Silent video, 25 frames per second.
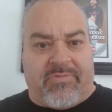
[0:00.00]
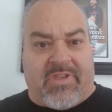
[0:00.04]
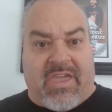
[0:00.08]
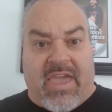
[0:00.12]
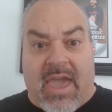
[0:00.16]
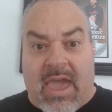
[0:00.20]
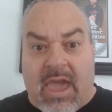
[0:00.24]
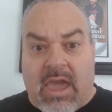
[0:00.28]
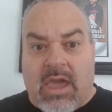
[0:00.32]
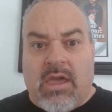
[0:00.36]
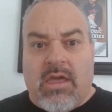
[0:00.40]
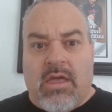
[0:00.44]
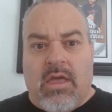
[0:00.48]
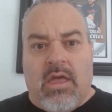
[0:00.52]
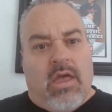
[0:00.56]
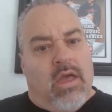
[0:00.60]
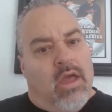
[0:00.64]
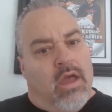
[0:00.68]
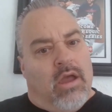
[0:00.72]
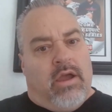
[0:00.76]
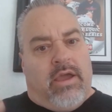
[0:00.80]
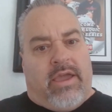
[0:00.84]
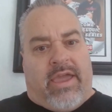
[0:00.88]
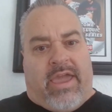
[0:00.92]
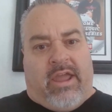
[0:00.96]
Okay?
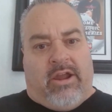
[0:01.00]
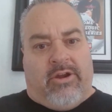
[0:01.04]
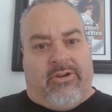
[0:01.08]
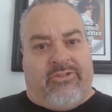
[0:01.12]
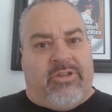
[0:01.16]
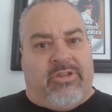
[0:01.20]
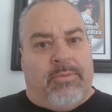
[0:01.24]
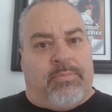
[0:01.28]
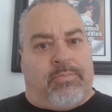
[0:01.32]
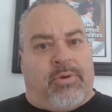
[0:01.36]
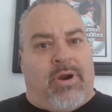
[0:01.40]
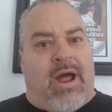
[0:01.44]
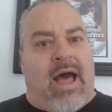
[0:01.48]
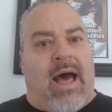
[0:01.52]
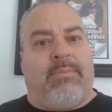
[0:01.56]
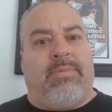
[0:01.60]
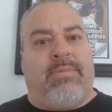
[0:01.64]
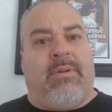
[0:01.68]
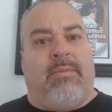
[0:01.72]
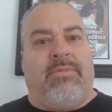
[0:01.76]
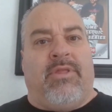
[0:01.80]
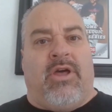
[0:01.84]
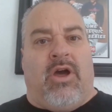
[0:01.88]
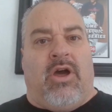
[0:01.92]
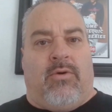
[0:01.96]
Here's the
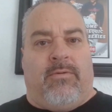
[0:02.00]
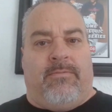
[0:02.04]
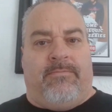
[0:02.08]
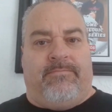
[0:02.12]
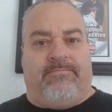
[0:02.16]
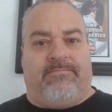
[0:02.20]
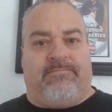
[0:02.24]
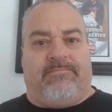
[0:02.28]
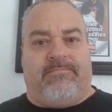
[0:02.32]
problem, though.